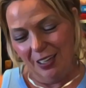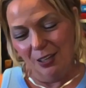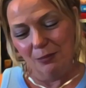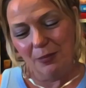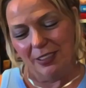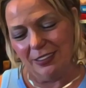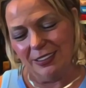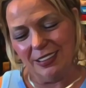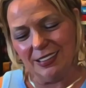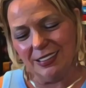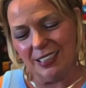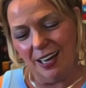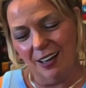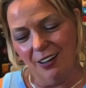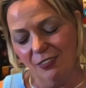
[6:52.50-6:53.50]
Millions
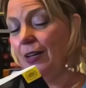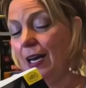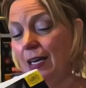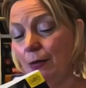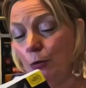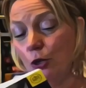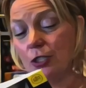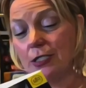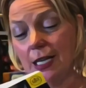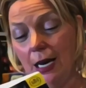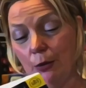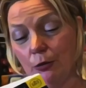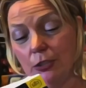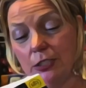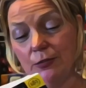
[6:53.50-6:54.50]
of Amor
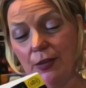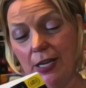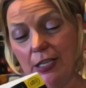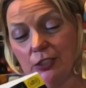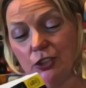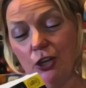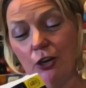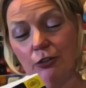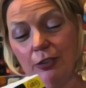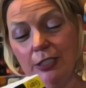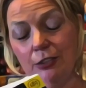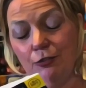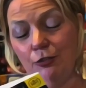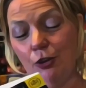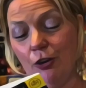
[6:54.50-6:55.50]
Towles fans are in
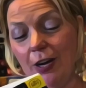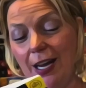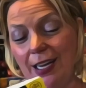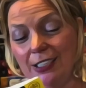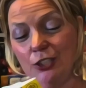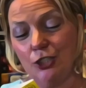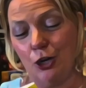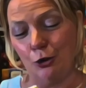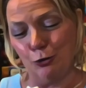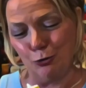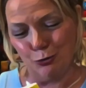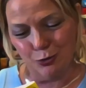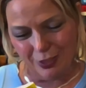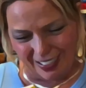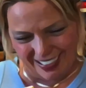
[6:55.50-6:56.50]
for a
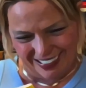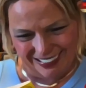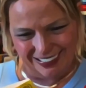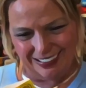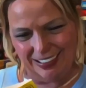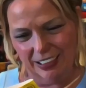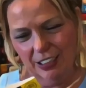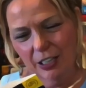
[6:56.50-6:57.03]
treat